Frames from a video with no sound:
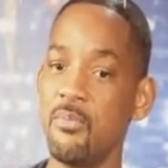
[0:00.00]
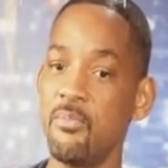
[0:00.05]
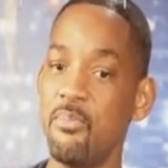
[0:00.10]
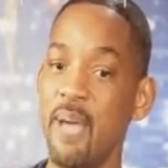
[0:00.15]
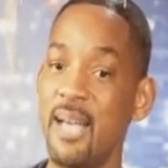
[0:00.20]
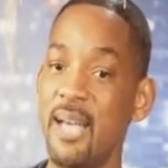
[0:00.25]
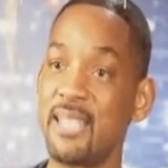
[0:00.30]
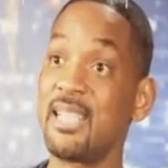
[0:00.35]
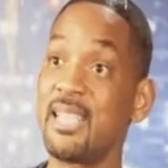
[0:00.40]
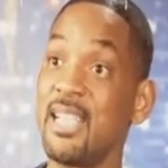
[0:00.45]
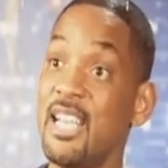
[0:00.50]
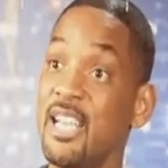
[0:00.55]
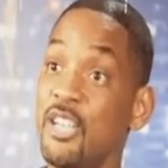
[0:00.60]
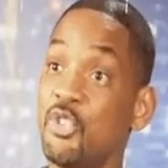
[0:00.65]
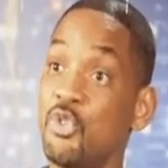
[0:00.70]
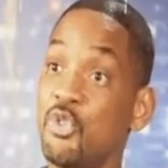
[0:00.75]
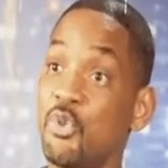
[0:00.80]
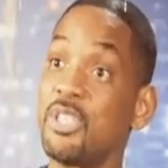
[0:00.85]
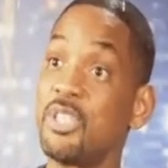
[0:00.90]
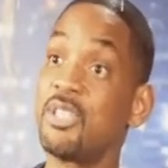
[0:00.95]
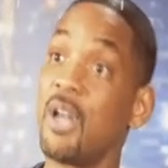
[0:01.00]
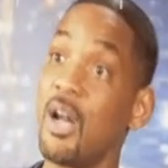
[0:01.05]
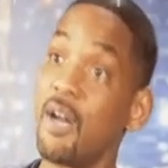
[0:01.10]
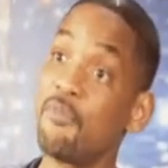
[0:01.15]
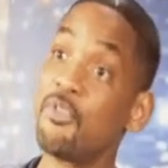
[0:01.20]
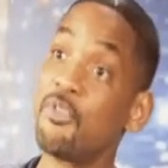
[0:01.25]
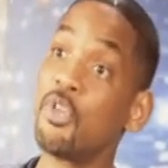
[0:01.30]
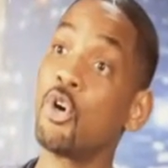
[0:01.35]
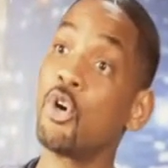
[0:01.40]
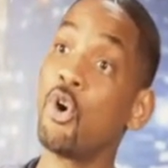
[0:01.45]
best interest
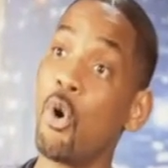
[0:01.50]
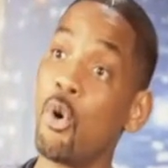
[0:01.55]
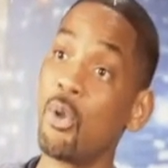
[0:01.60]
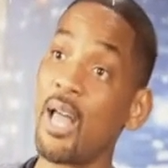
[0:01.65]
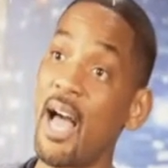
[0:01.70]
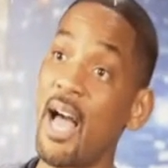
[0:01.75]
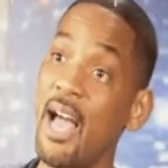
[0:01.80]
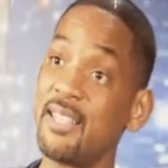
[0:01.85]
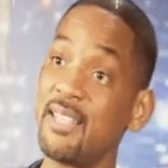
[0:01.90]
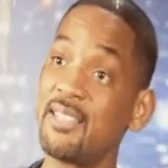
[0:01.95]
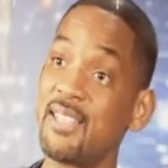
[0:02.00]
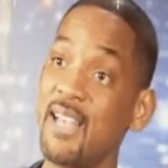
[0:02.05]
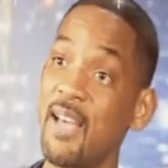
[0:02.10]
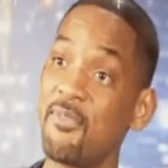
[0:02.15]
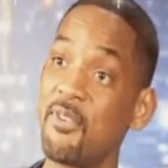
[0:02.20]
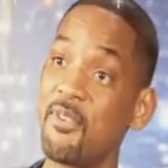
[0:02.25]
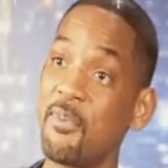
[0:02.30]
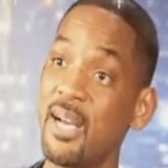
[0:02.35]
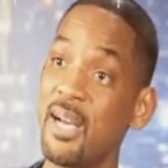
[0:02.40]
of the goal I had set for